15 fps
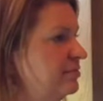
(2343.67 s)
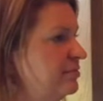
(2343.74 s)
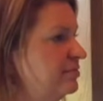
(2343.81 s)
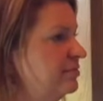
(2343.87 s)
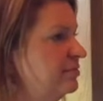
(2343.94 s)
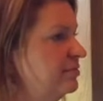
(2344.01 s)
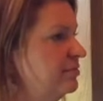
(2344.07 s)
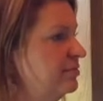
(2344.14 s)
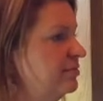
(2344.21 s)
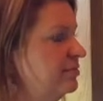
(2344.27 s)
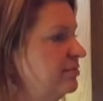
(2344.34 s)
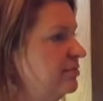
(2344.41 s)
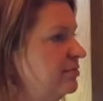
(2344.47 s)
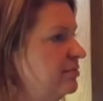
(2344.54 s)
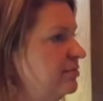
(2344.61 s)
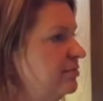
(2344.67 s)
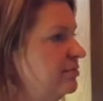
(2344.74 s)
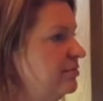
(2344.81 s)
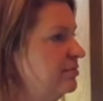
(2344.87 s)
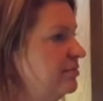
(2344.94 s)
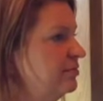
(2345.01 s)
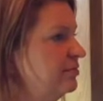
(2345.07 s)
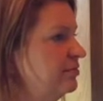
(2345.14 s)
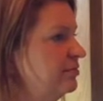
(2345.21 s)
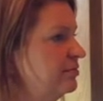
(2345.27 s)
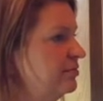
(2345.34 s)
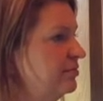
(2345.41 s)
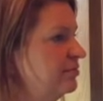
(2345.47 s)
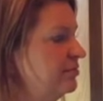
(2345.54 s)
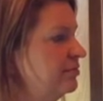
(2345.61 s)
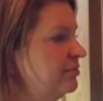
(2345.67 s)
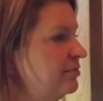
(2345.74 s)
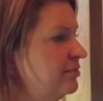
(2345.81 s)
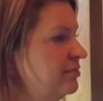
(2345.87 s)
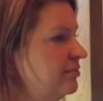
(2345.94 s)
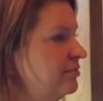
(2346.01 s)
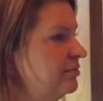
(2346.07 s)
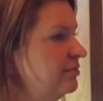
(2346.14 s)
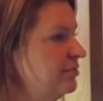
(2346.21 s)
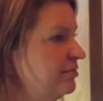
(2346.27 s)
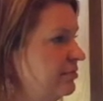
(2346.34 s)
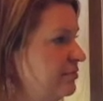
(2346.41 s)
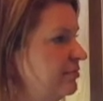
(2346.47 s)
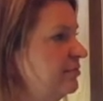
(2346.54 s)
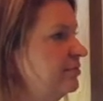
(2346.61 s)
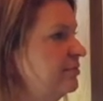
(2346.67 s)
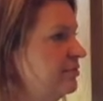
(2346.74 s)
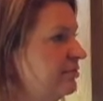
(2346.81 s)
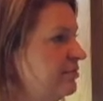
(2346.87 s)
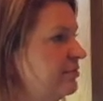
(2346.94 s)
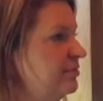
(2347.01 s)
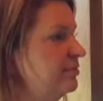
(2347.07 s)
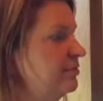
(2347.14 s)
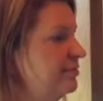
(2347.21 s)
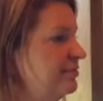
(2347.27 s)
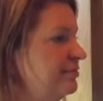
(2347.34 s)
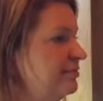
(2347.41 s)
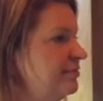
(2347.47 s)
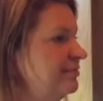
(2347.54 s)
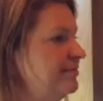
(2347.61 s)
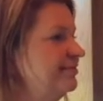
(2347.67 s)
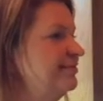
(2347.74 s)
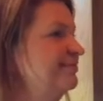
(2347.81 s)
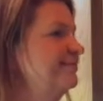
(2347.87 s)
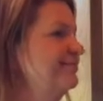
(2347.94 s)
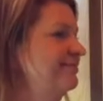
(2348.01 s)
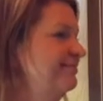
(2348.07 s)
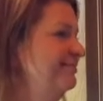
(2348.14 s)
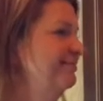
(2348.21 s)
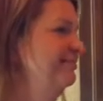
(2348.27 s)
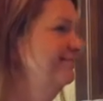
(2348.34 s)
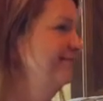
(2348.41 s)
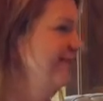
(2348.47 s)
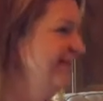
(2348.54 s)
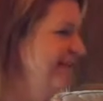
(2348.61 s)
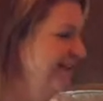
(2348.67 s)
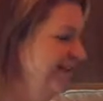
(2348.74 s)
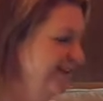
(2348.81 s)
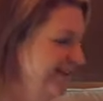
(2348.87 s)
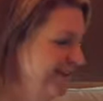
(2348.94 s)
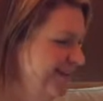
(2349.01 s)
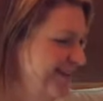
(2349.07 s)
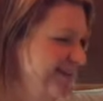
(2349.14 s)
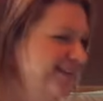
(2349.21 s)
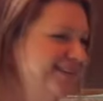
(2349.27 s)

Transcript: (silent)